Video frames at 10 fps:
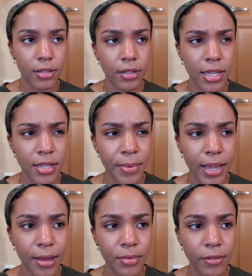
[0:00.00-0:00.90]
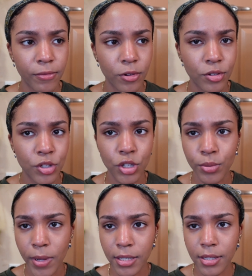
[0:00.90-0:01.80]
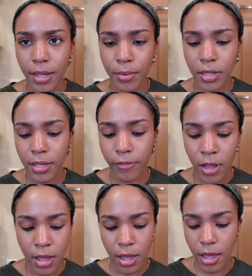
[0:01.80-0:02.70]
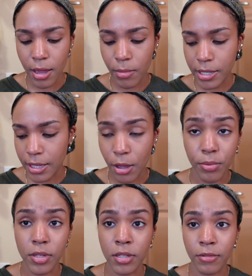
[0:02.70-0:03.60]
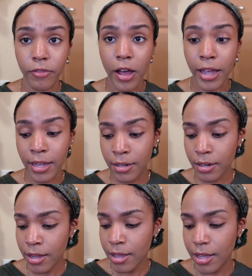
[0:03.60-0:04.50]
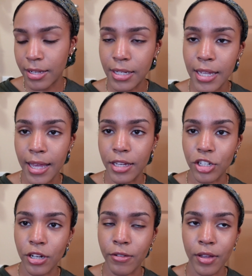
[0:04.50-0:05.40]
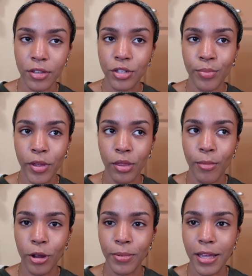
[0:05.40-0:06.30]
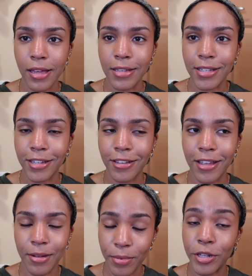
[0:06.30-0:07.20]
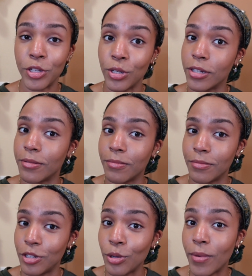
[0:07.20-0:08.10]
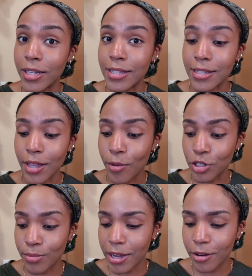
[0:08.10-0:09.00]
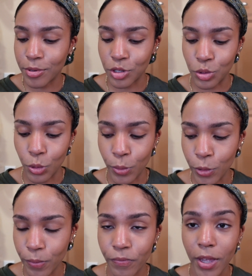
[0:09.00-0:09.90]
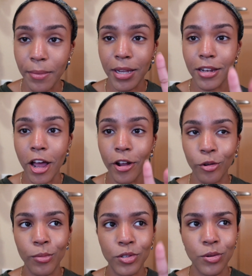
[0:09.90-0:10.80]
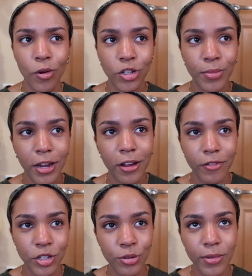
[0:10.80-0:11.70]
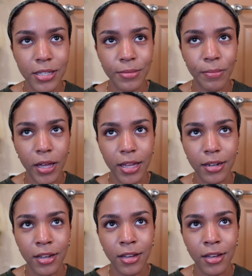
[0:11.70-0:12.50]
last time I kept it for 2 months, I believe, and my scalp was fine. It did get itchy around the 2-month mark because it had been 2 months since I washed my hair, which is normal. I mean, not normal to wash my hair every 2 months, but